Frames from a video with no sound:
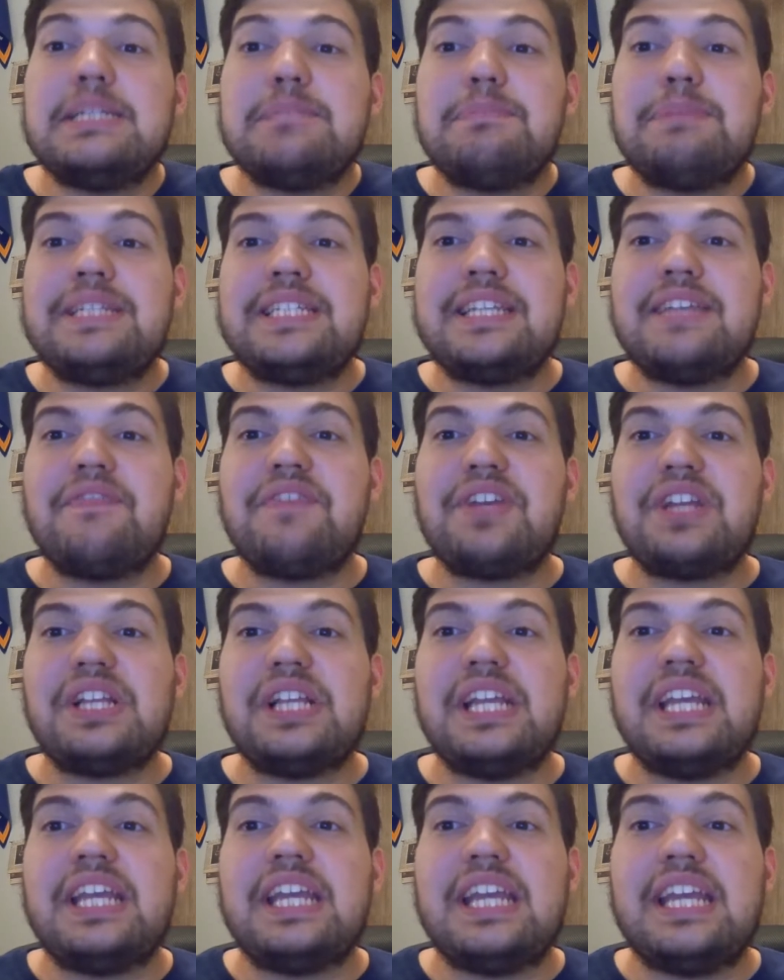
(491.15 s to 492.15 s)

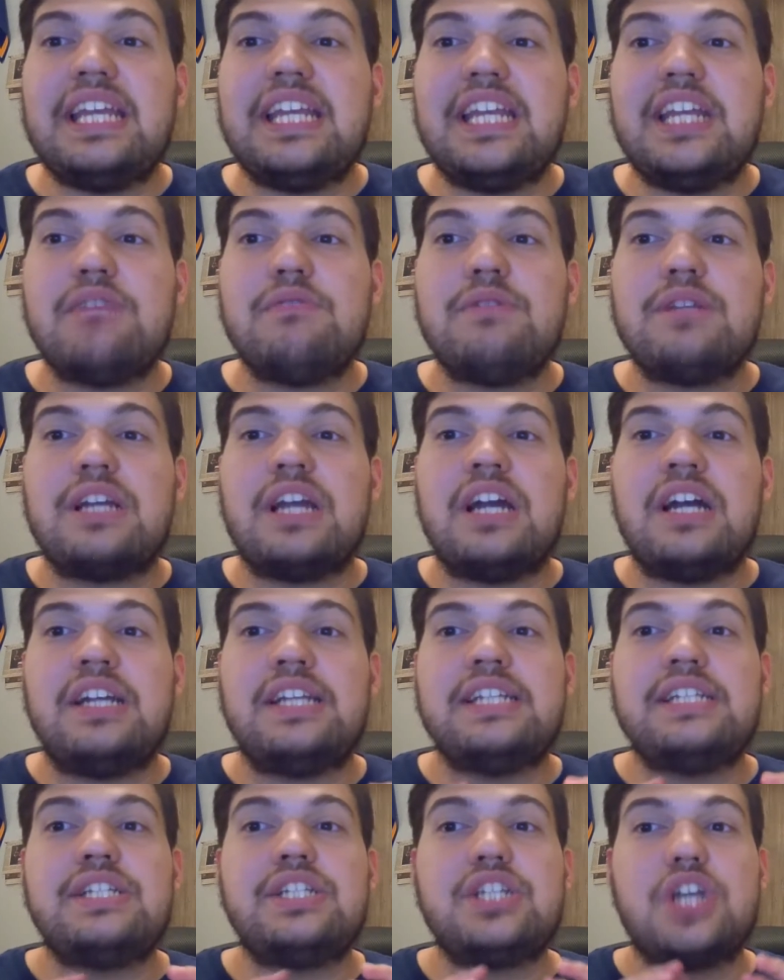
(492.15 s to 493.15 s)
specifically Indira
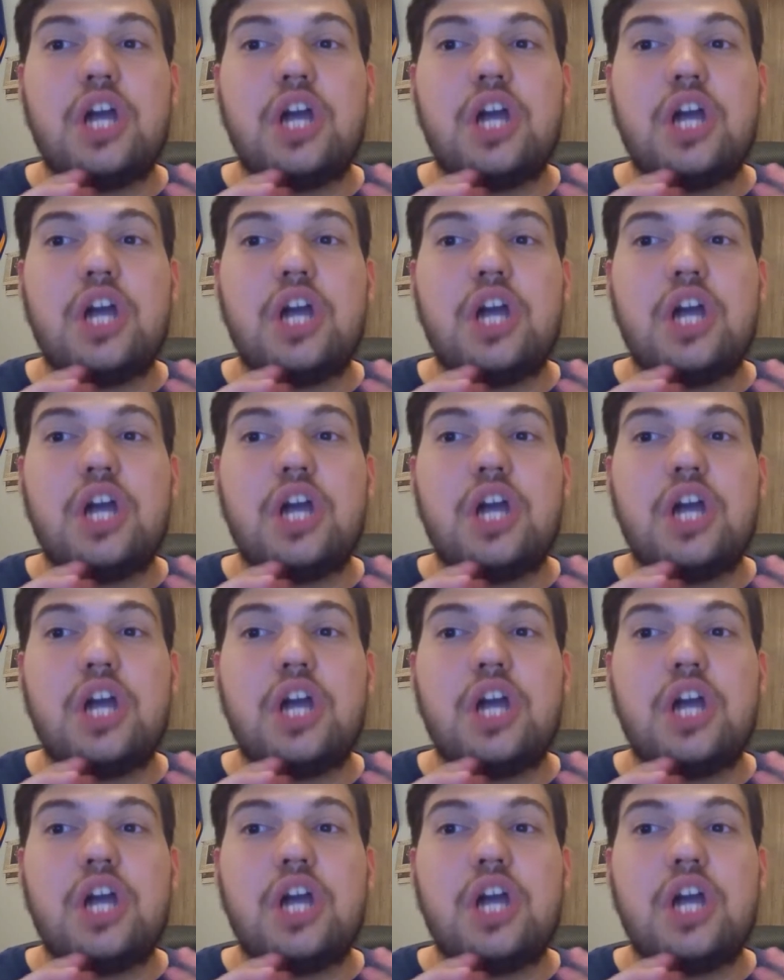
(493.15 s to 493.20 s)
Gandhi's